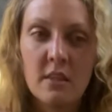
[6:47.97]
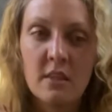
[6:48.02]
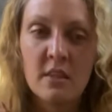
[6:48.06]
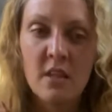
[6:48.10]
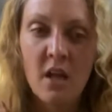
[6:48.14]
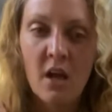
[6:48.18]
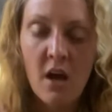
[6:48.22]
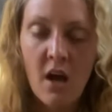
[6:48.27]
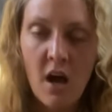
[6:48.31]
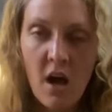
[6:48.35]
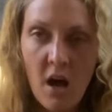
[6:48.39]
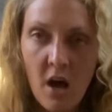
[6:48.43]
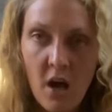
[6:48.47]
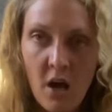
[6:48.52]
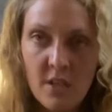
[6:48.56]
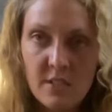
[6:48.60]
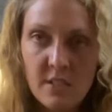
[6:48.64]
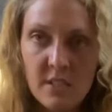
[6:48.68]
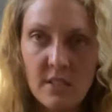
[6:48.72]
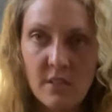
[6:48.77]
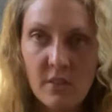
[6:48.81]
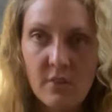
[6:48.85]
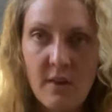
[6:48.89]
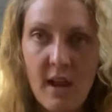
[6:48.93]
the
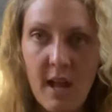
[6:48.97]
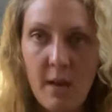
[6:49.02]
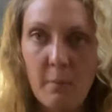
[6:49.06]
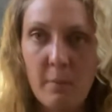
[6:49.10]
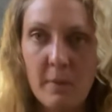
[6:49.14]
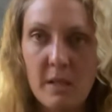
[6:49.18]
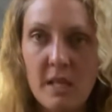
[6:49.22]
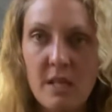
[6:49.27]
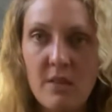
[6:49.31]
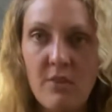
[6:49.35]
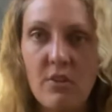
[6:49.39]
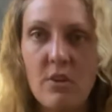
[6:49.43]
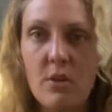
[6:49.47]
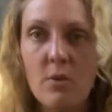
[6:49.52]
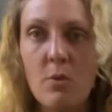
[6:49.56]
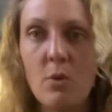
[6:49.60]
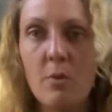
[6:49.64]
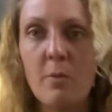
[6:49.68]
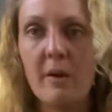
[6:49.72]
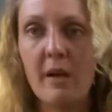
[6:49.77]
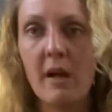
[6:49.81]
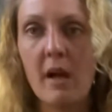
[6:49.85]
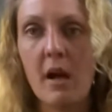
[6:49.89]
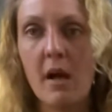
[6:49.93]
harder the ground beneath you will
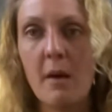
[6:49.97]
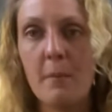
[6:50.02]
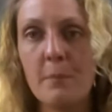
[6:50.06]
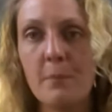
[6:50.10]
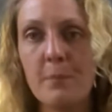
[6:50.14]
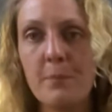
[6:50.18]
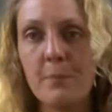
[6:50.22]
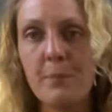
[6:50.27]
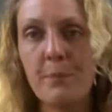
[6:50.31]
become.